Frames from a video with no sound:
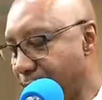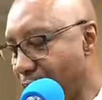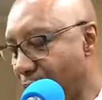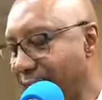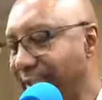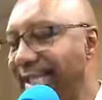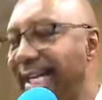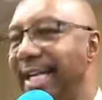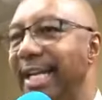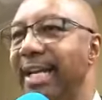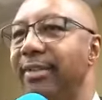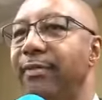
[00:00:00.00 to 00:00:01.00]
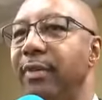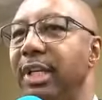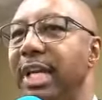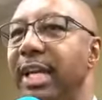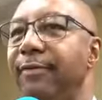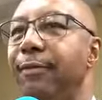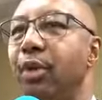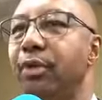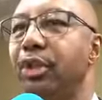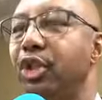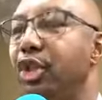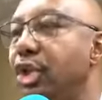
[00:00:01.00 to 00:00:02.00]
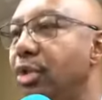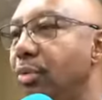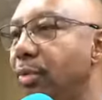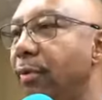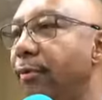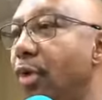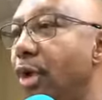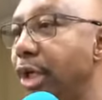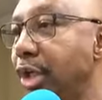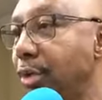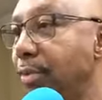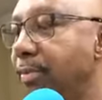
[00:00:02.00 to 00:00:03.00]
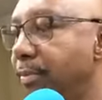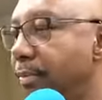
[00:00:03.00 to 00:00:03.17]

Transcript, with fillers: more needed, needful to you, for you.